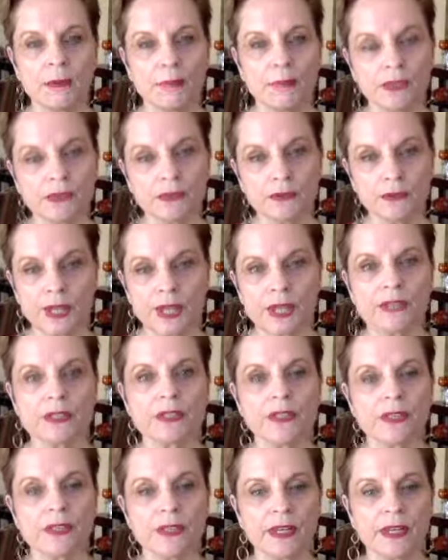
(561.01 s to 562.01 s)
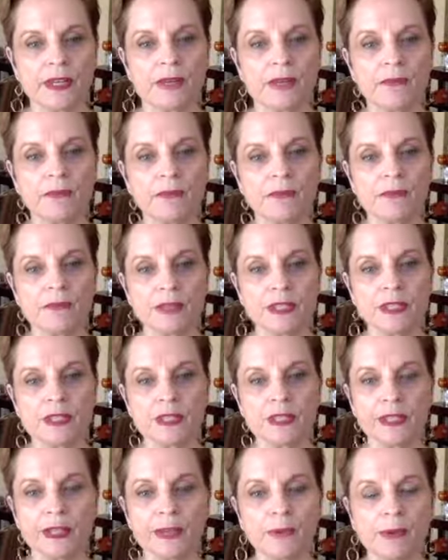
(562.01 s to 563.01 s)
convey to them, for
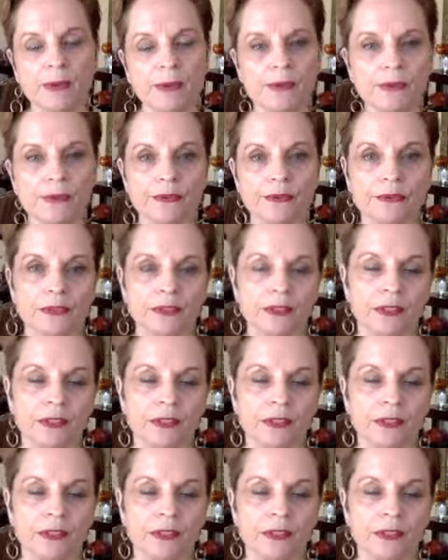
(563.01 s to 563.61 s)
example,